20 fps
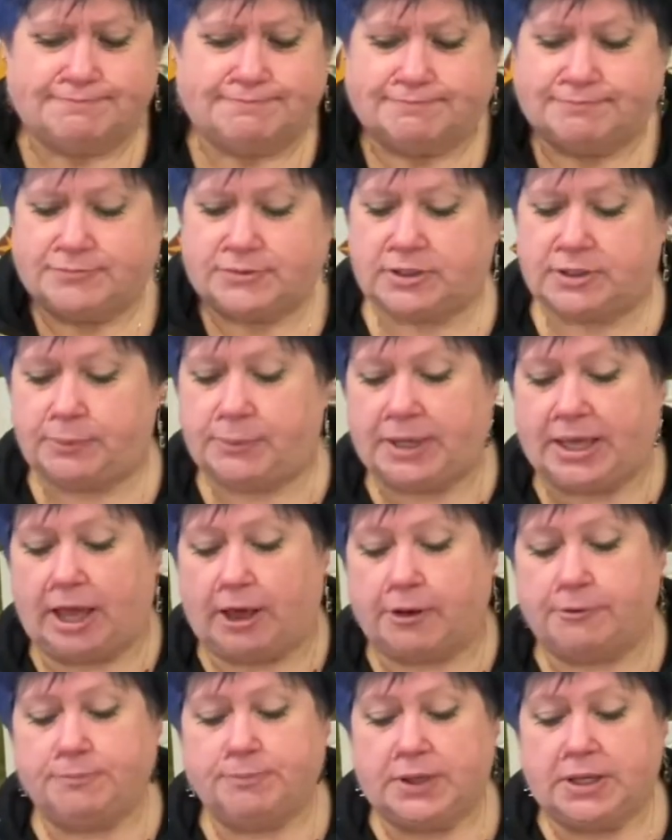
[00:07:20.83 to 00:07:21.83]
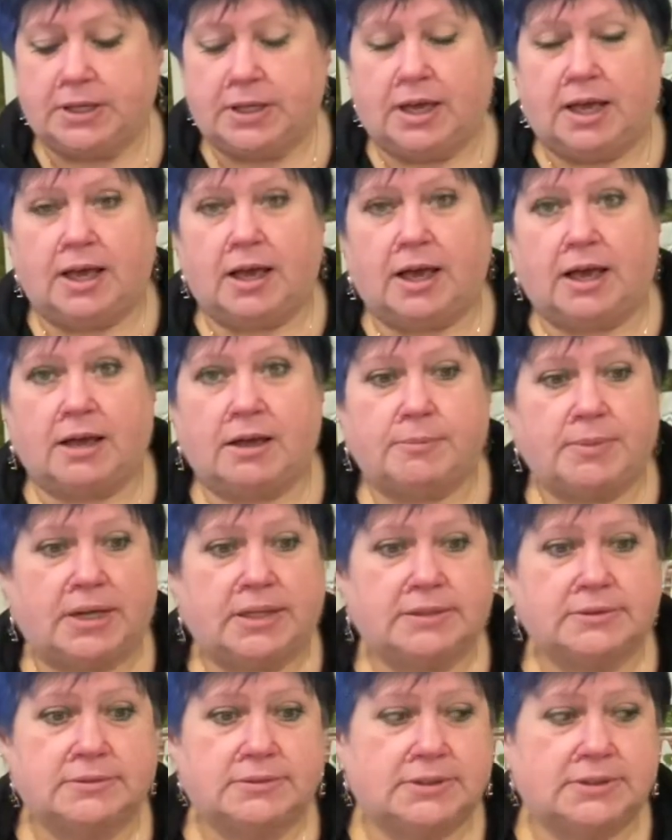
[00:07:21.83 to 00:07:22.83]
So there we go.
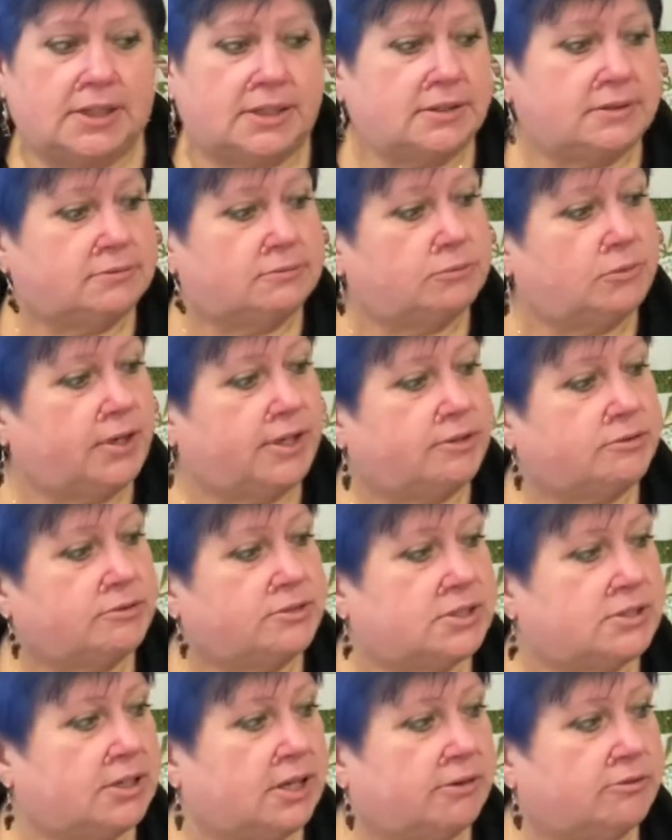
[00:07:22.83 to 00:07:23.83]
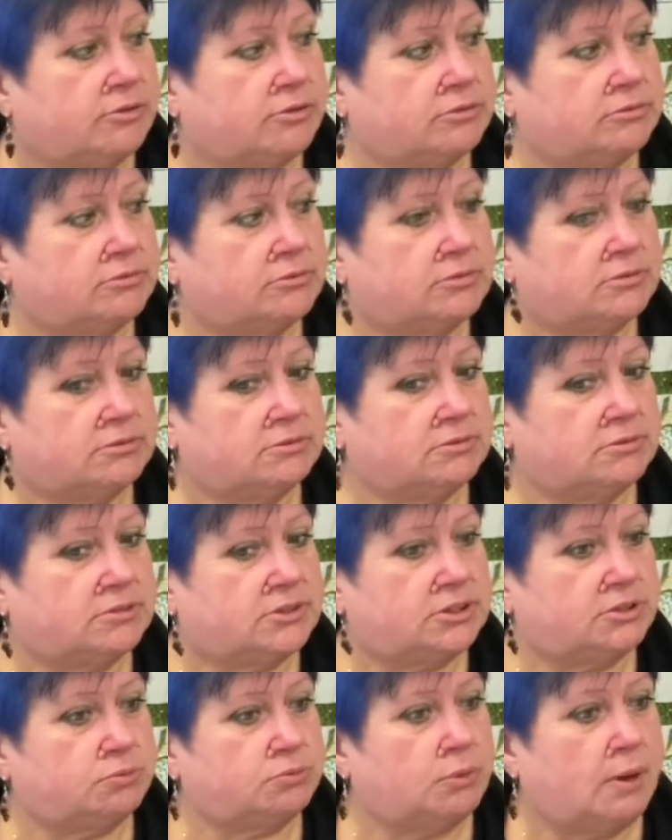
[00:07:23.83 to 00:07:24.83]
And what else is going on?
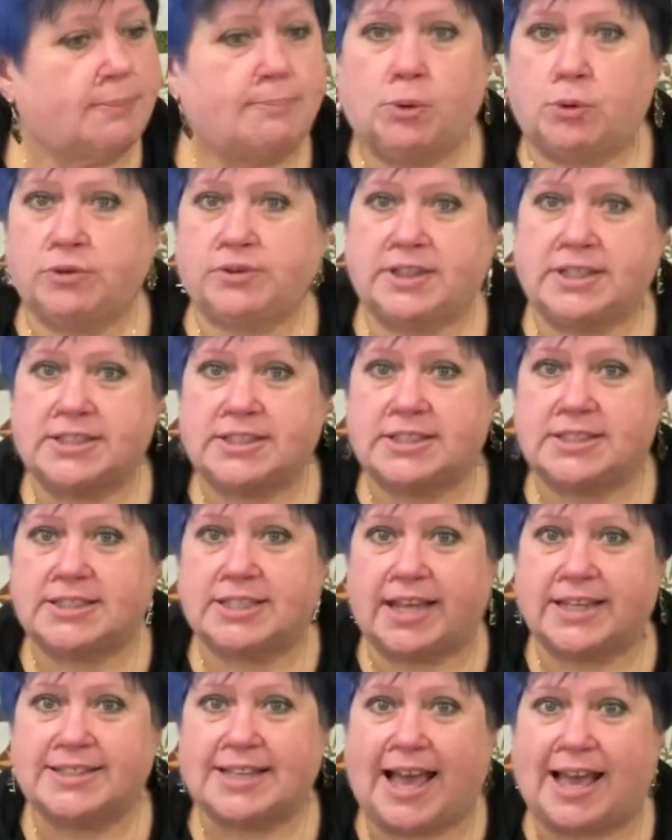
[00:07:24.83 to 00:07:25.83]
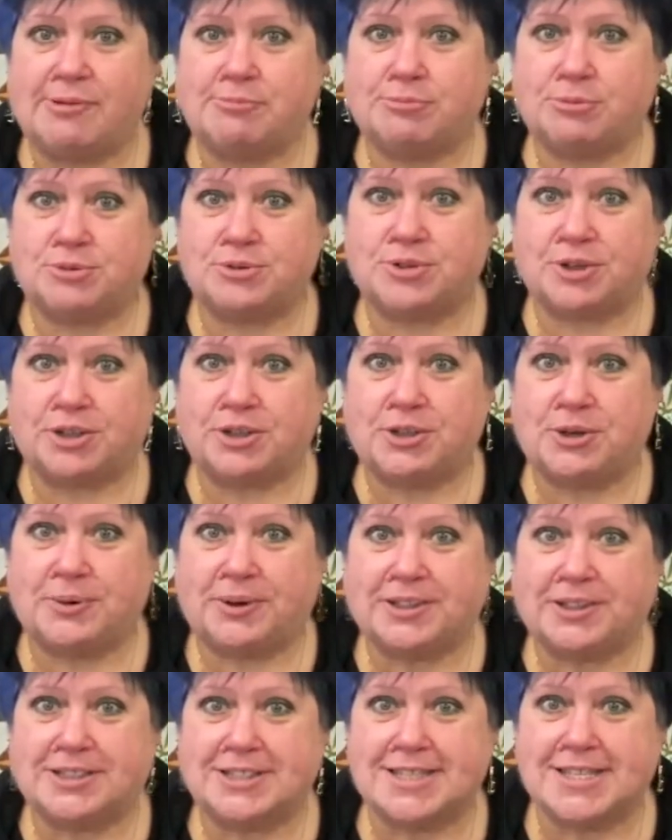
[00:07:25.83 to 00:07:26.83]
Just one more thing to say is Ambleside
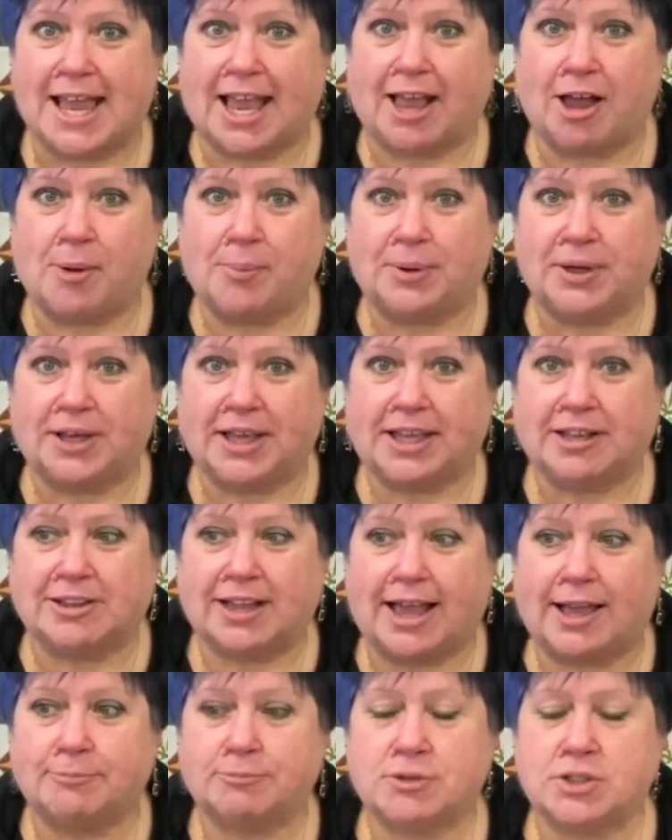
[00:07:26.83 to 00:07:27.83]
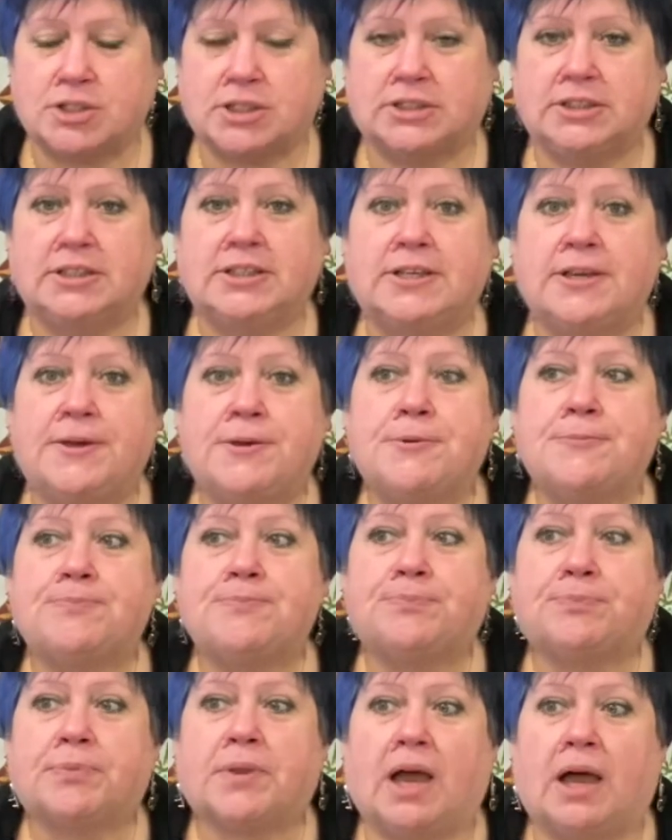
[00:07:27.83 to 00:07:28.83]
Quilting up at Kilcampton.
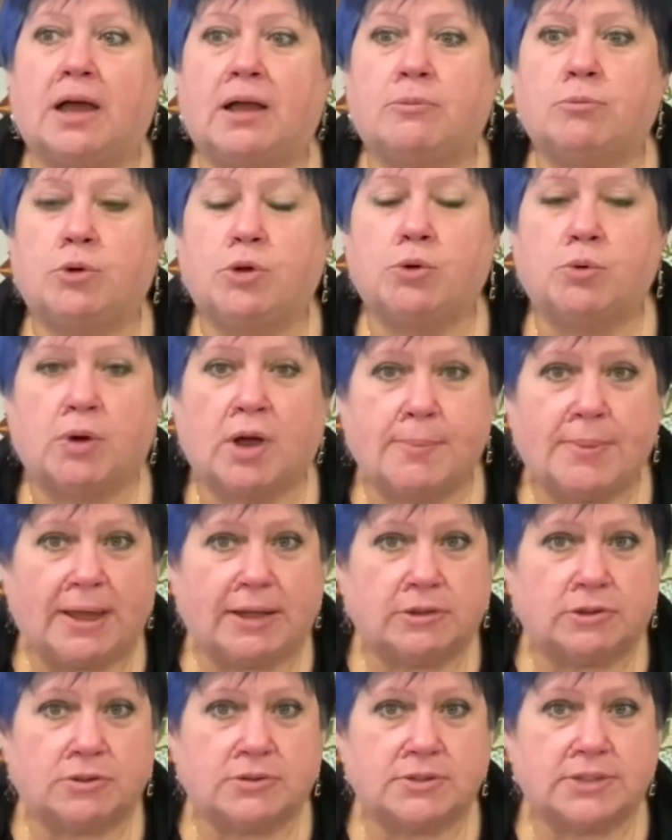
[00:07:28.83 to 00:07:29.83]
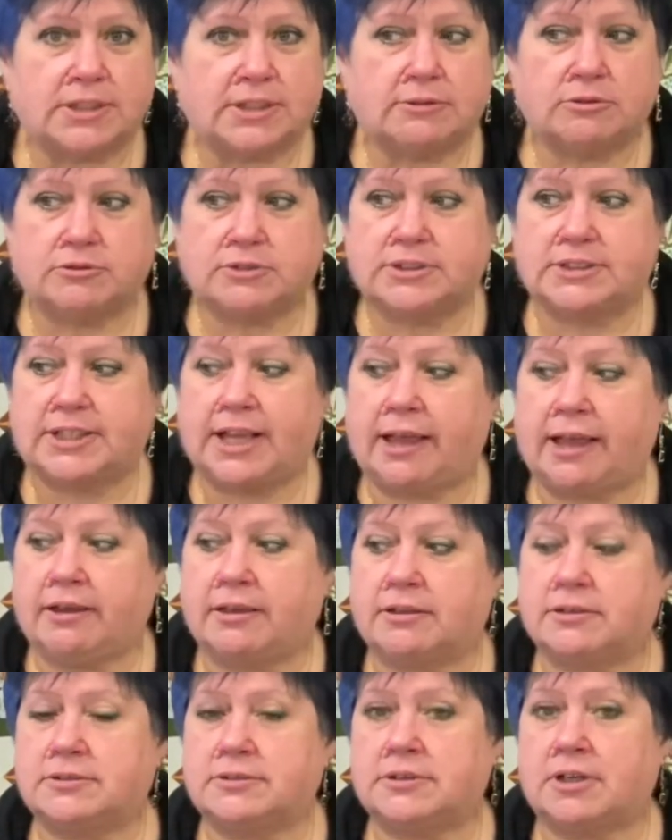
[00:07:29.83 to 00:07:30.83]
We all come out of lockdown on the
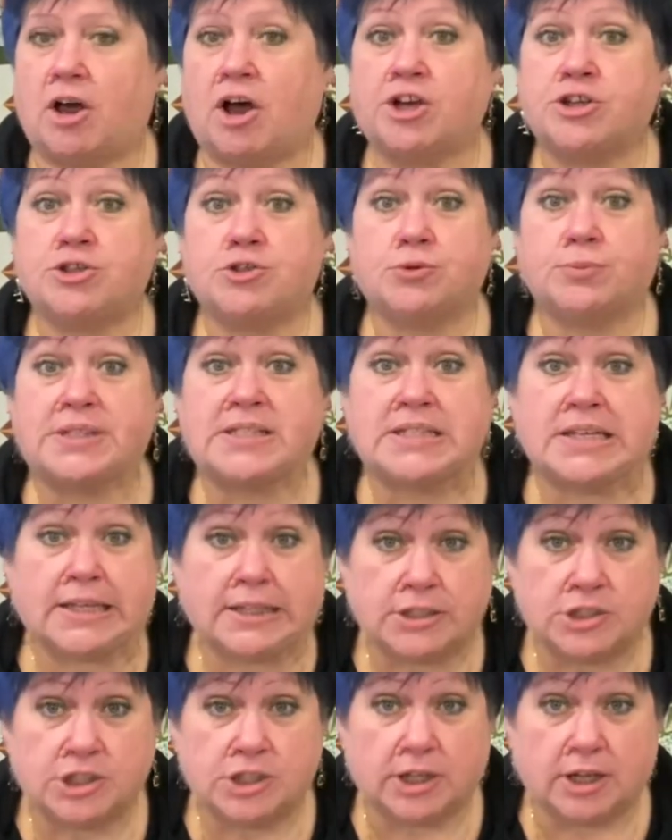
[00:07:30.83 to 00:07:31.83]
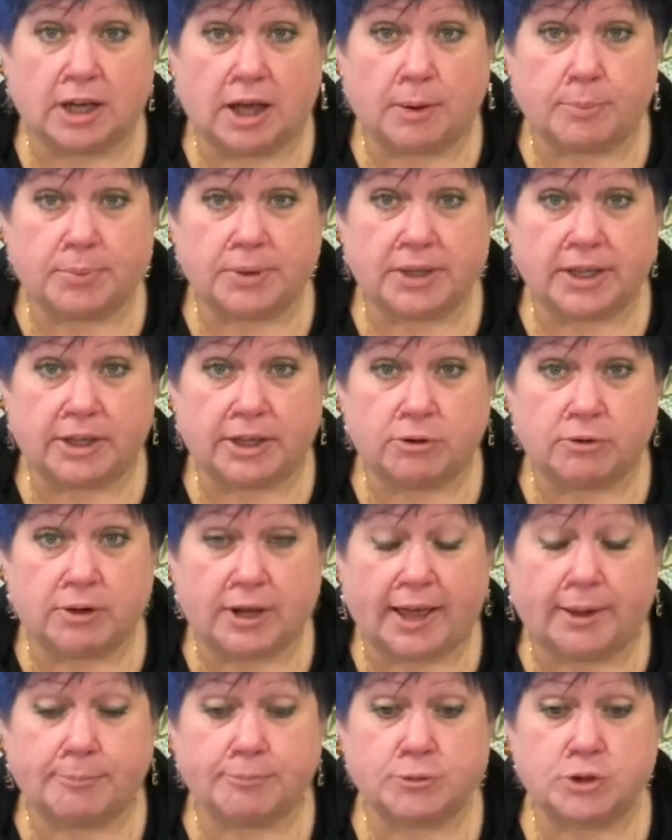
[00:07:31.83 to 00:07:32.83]
2nd. I shall be teaching up at
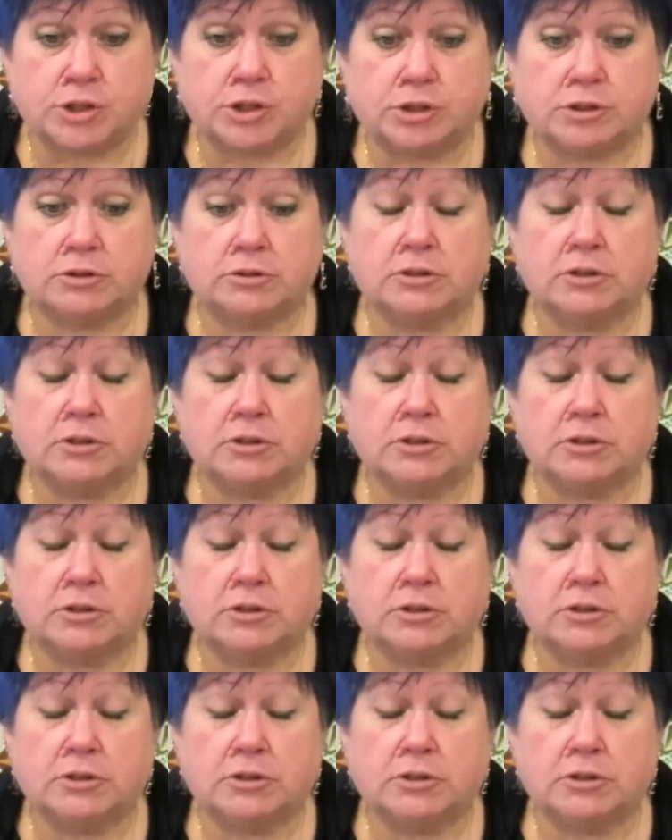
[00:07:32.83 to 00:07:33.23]
Kilcampton